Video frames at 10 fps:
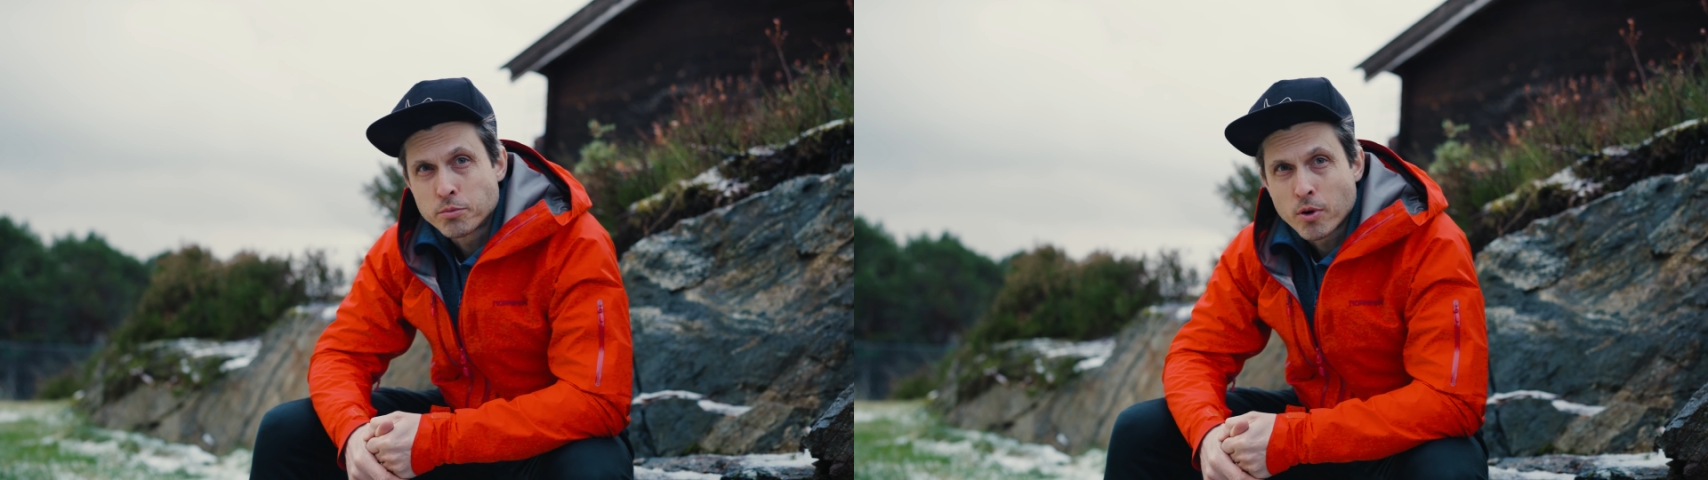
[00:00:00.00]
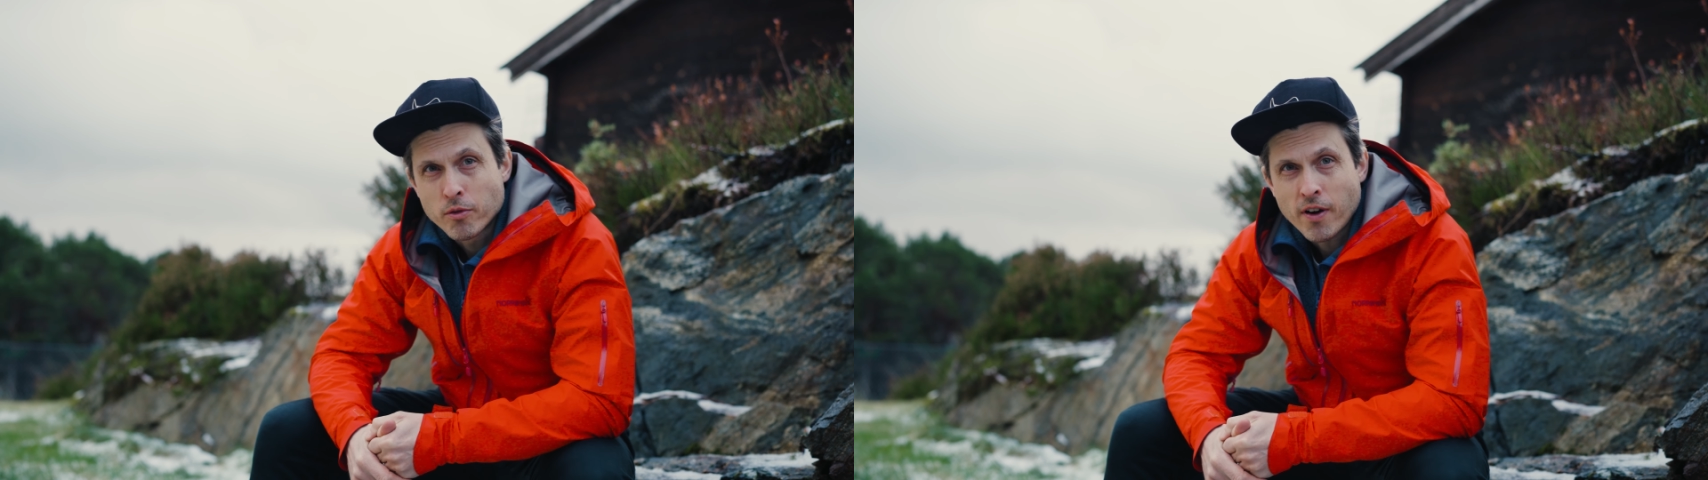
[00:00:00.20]

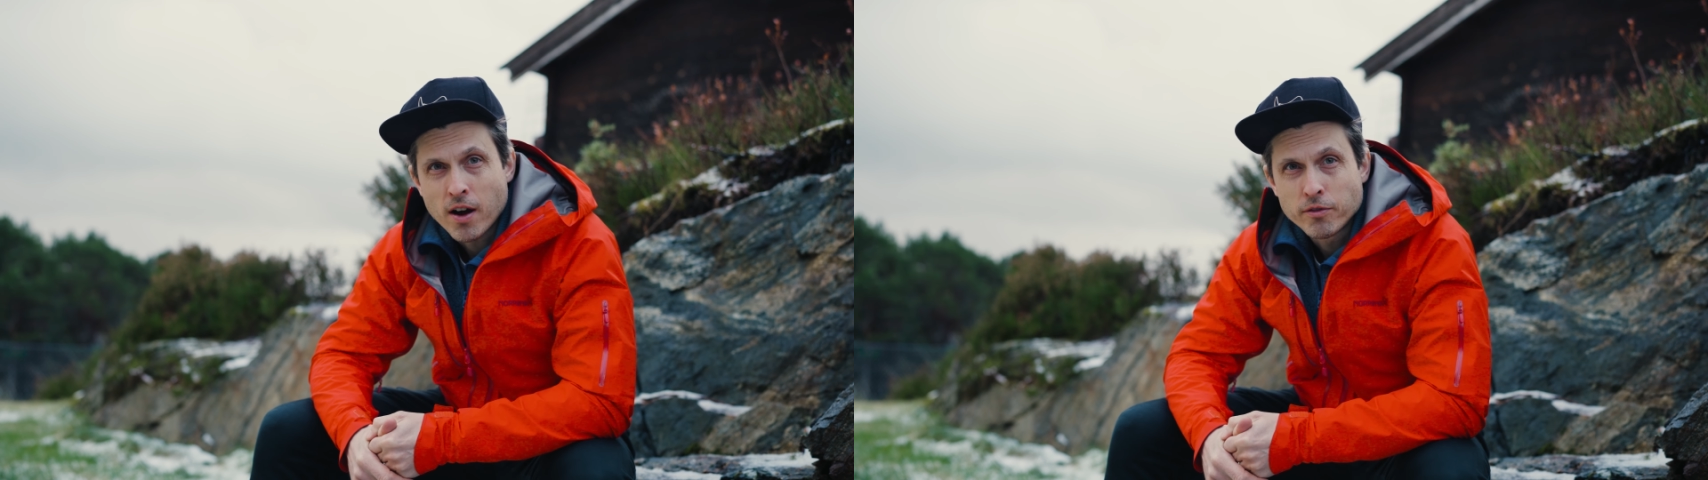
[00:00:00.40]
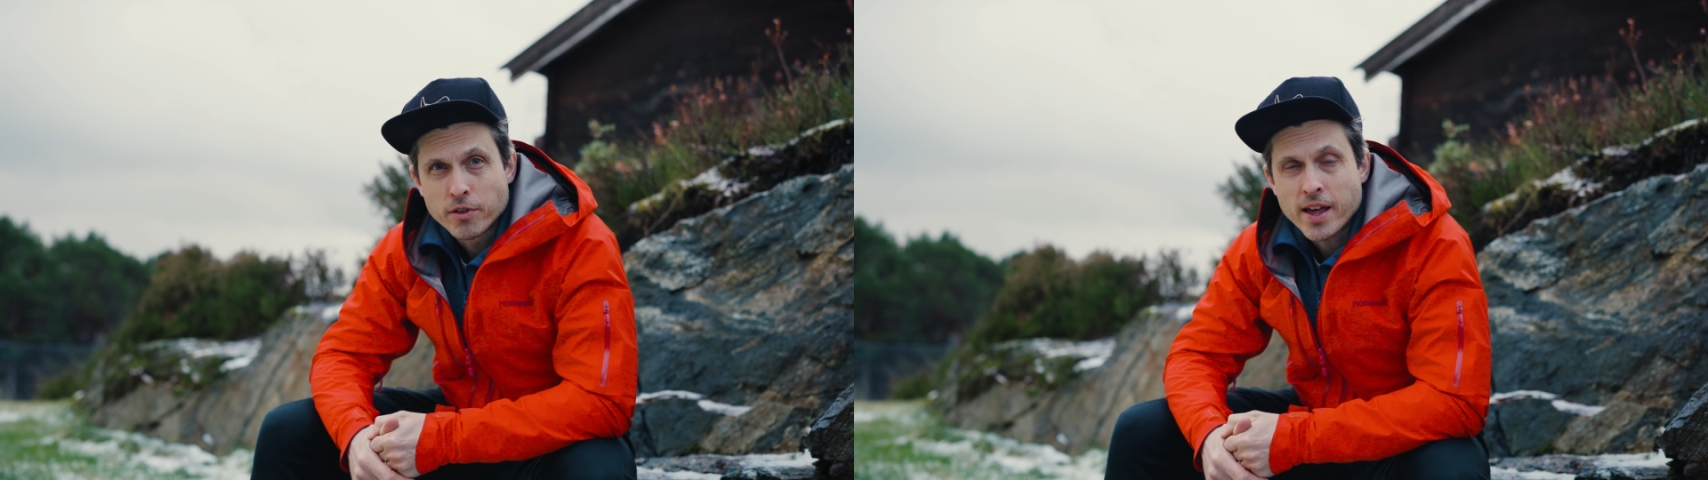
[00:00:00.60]

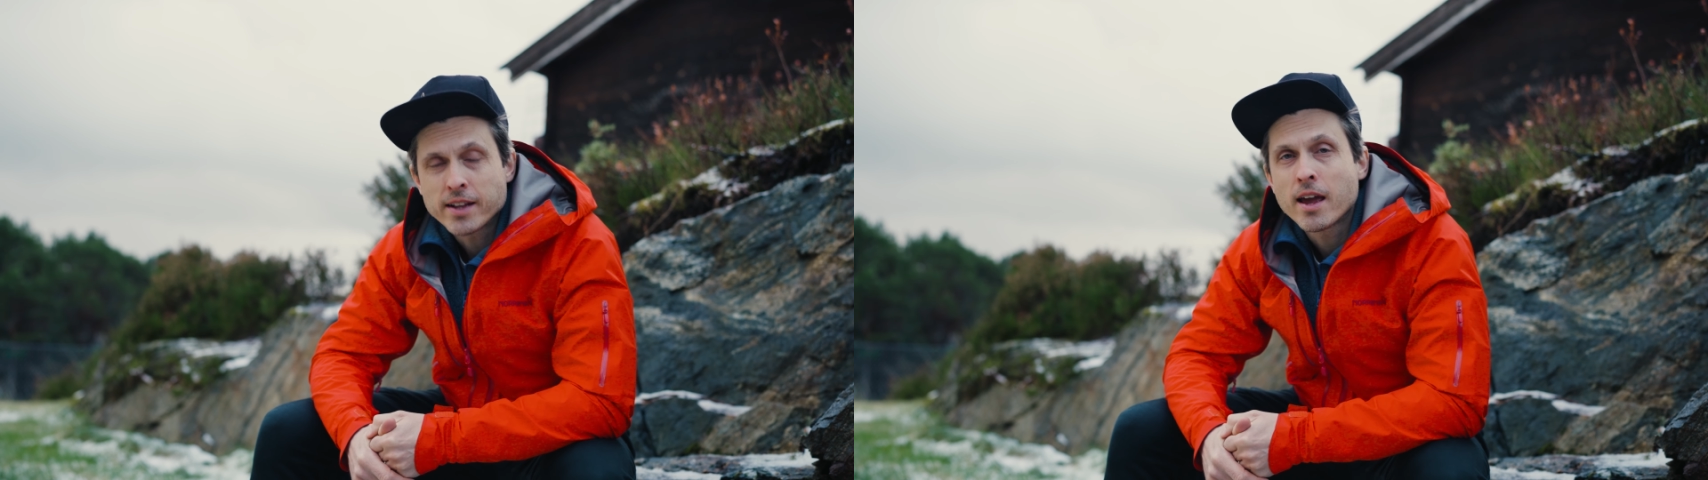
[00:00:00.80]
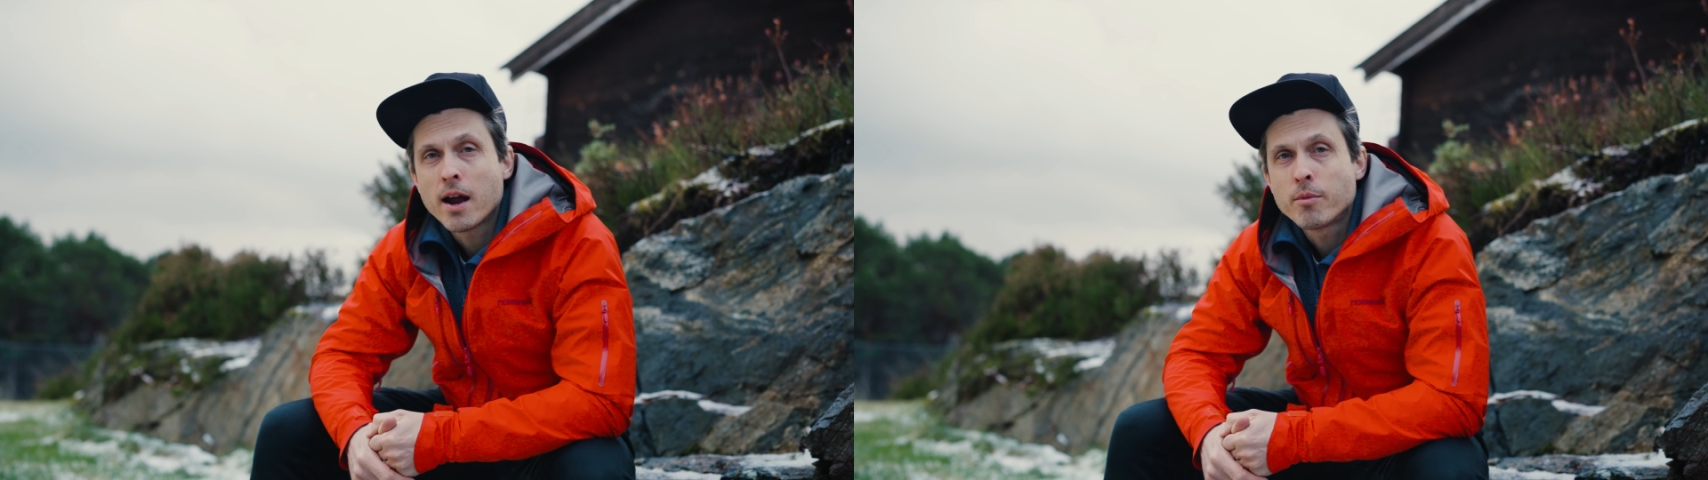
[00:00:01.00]
profile for that
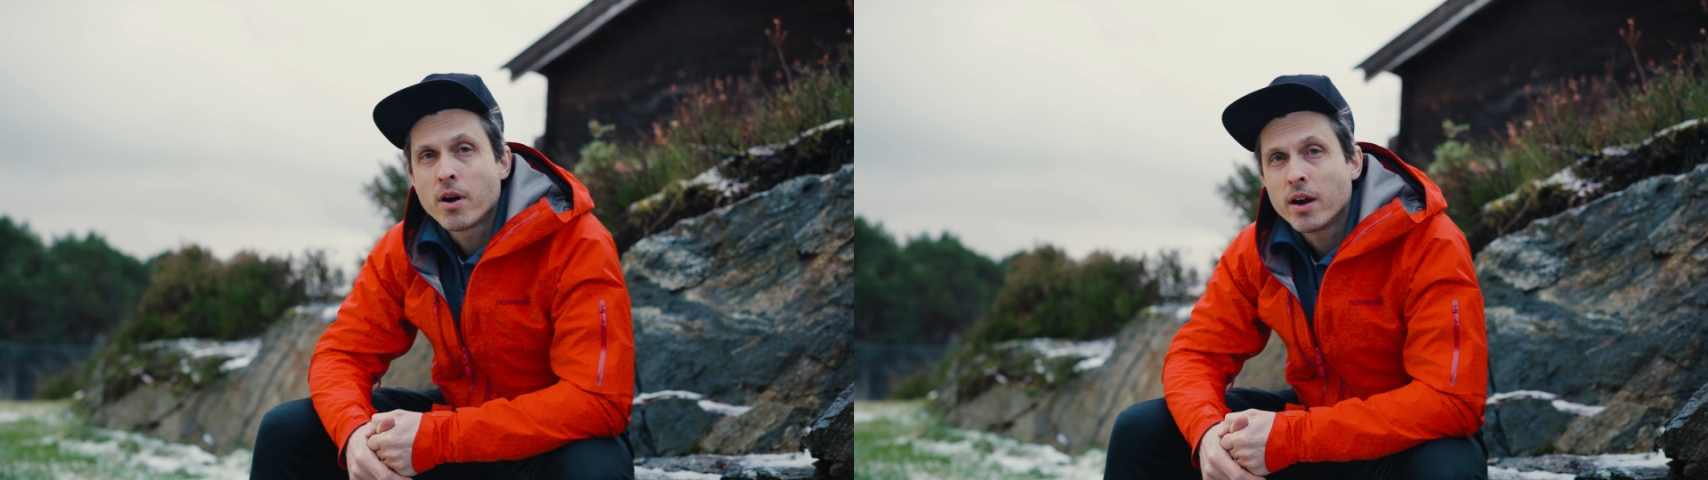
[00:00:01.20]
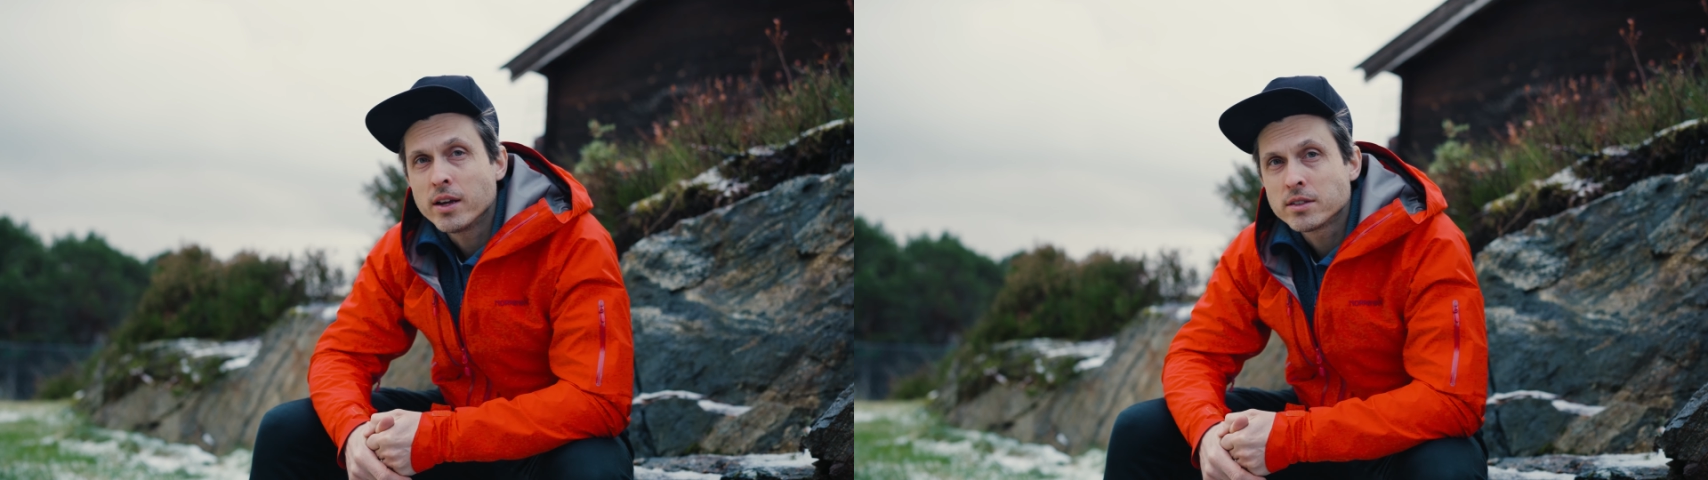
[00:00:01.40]

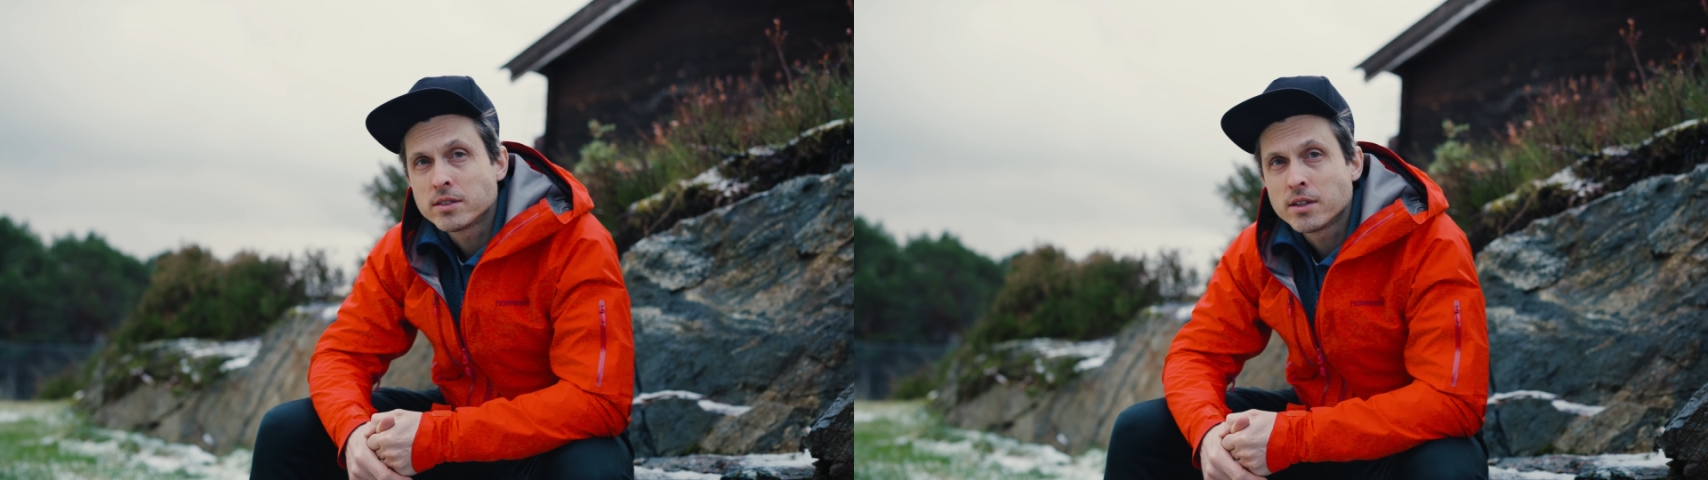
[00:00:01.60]
camera is